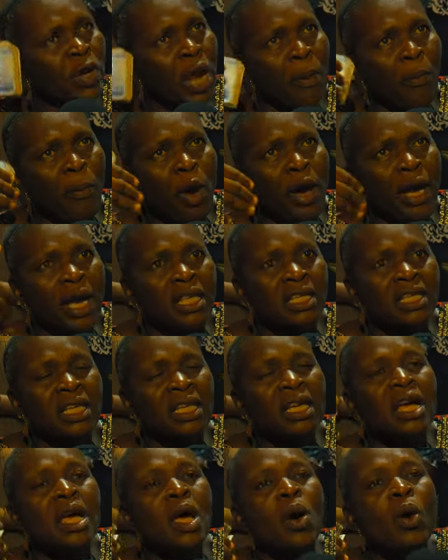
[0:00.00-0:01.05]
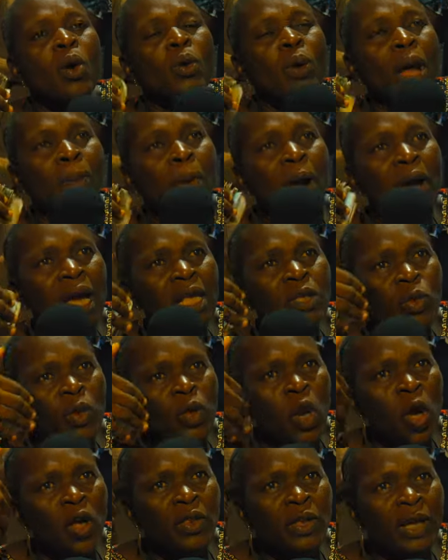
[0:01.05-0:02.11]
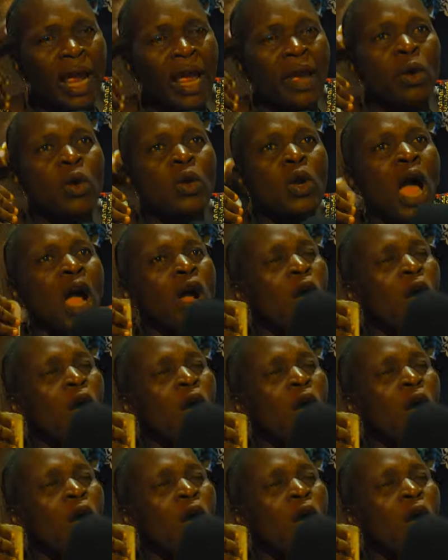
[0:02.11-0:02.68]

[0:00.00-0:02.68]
in our pockets. On our pocket will not dry. On our